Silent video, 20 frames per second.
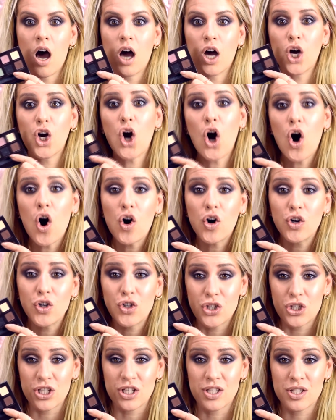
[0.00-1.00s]

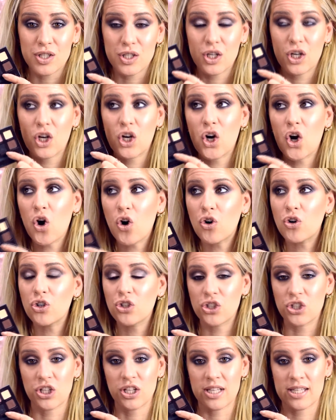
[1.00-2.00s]

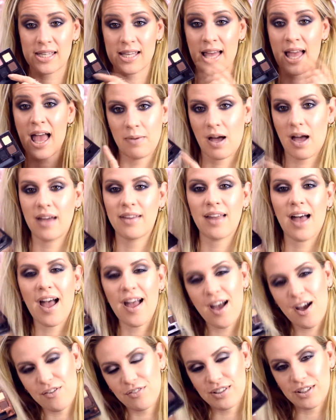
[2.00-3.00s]
gorgeous, and I
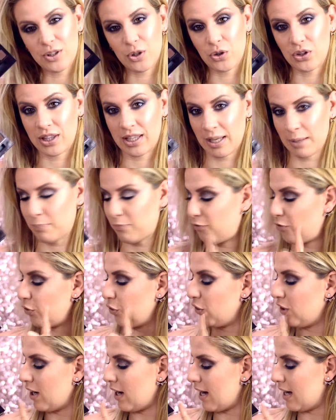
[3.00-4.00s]
have a little tip for
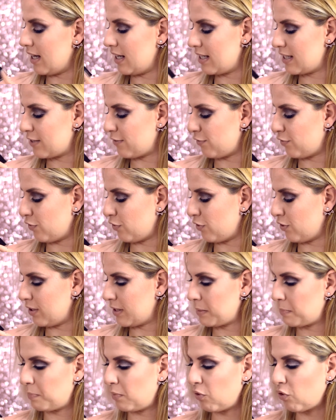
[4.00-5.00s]
you guys for
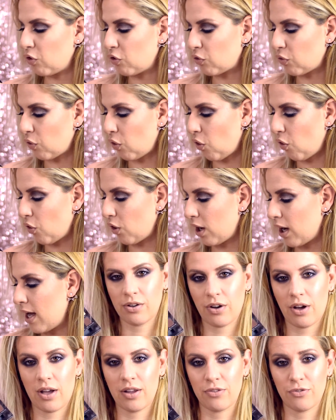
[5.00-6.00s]
Spirit Rock
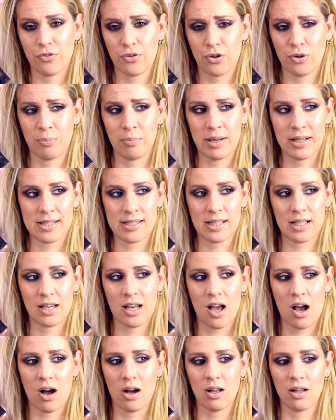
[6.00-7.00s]
and for basically
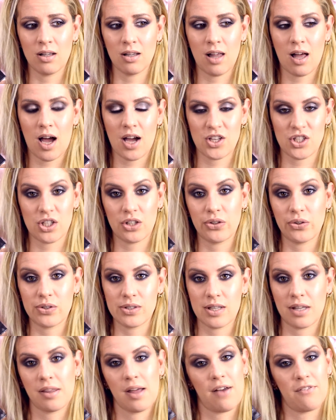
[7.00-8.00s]
all eyeshadows
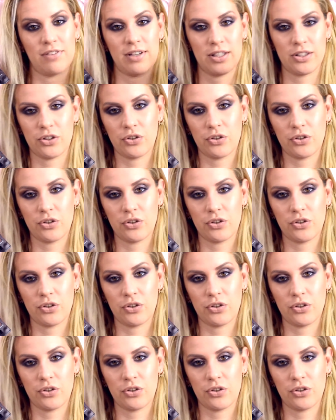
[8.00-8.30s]
that have glitter